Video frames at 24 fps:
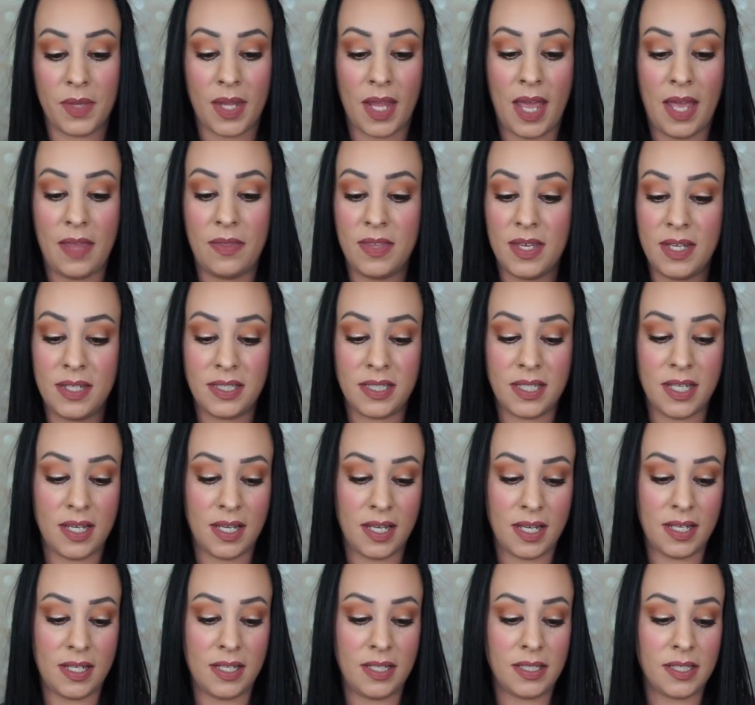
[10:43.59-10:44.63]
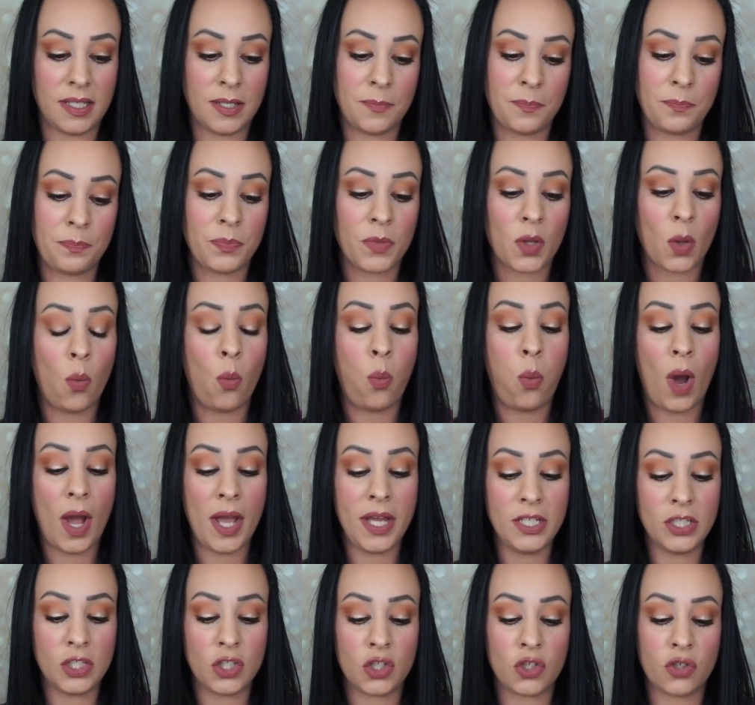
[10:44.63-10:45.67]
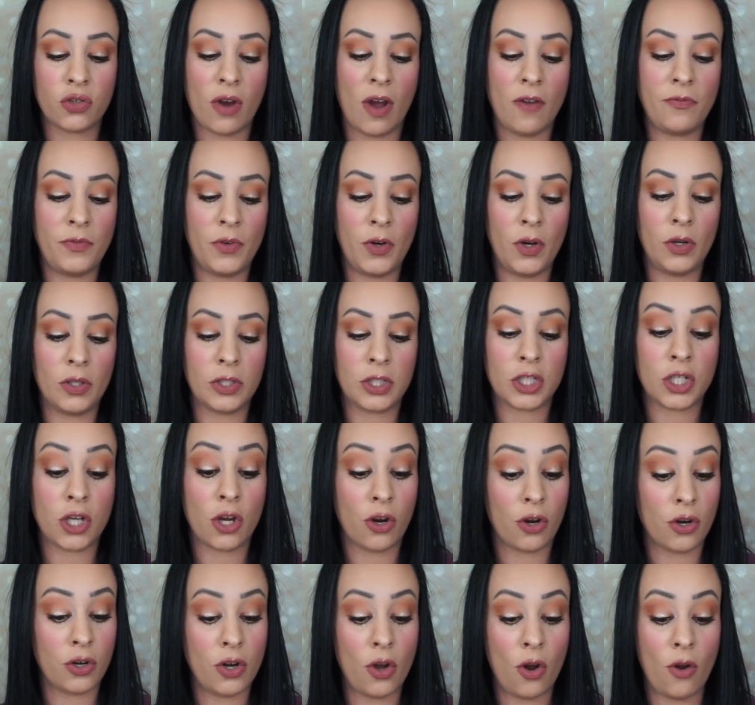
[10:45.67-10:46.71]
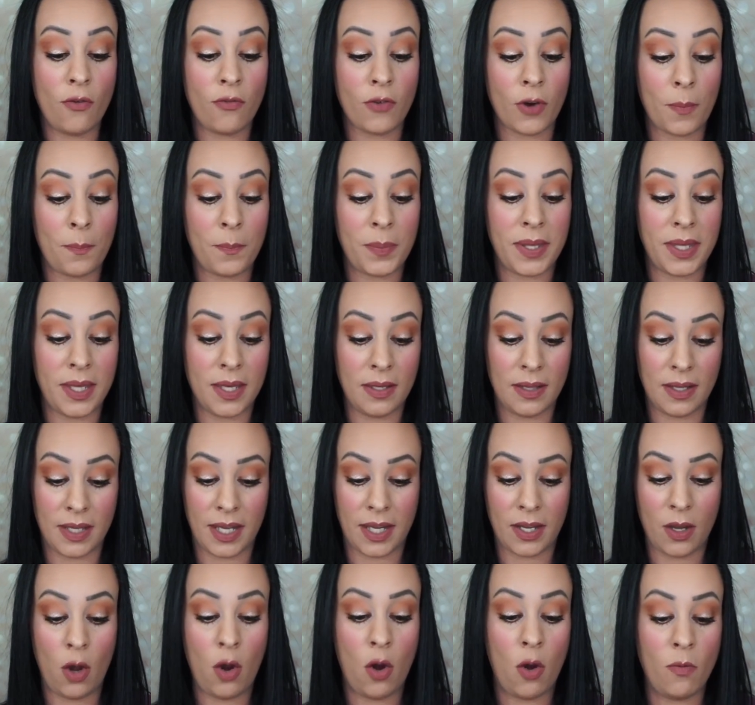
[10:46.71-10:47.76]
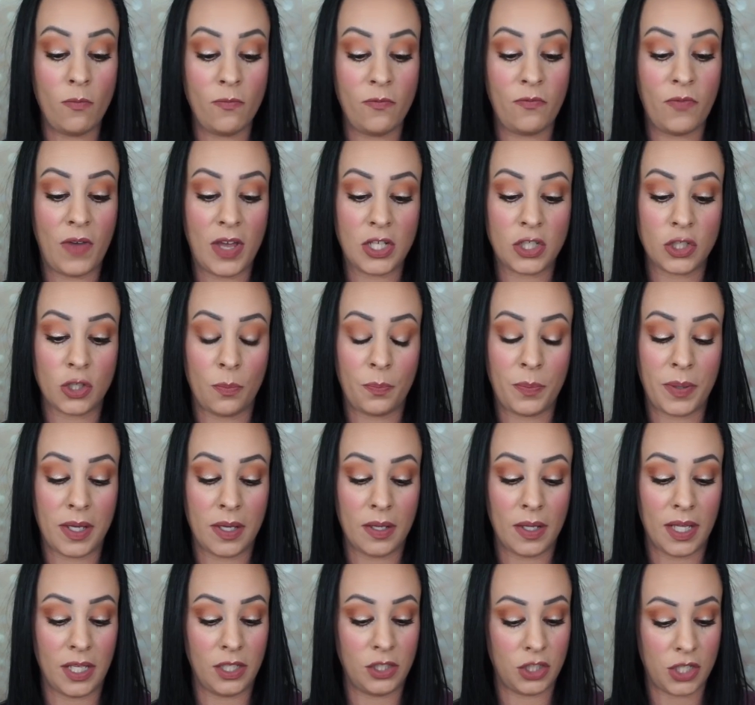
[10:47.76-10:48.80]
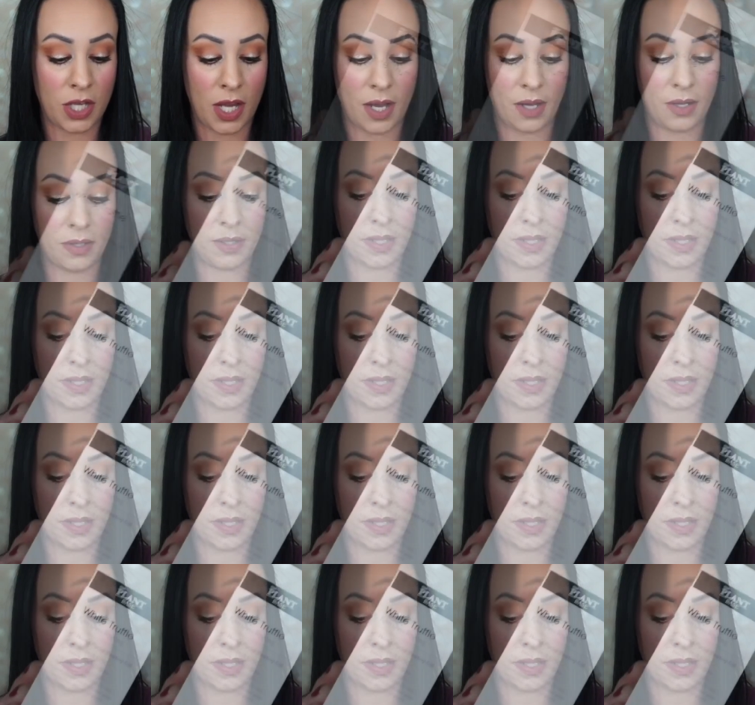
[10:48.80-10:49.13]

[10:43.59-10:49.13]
And this is White Truffle Turnover Peeling Home Facial Peeling Gel.